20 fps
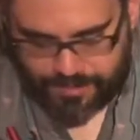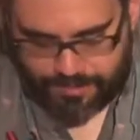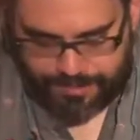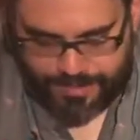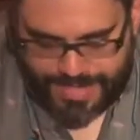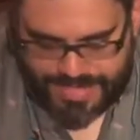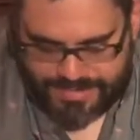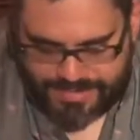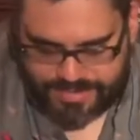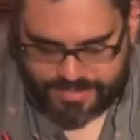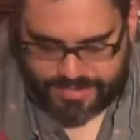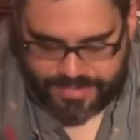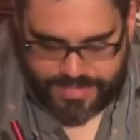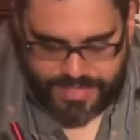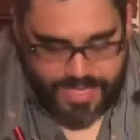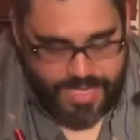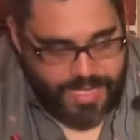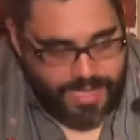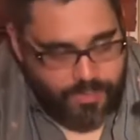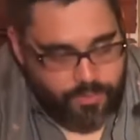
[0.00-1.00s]

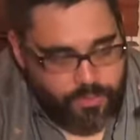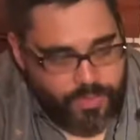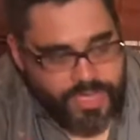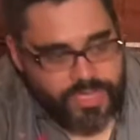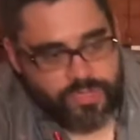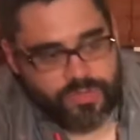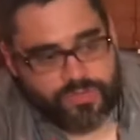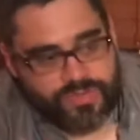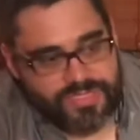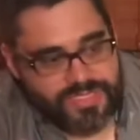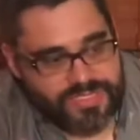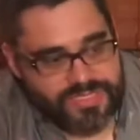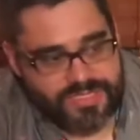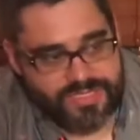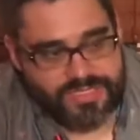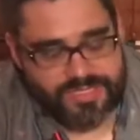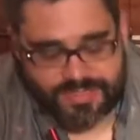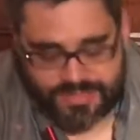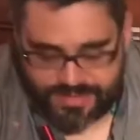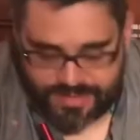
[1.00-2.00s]
basically what it uses
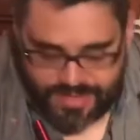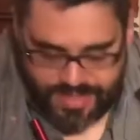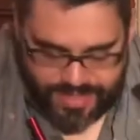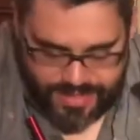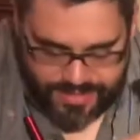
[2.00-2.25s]
is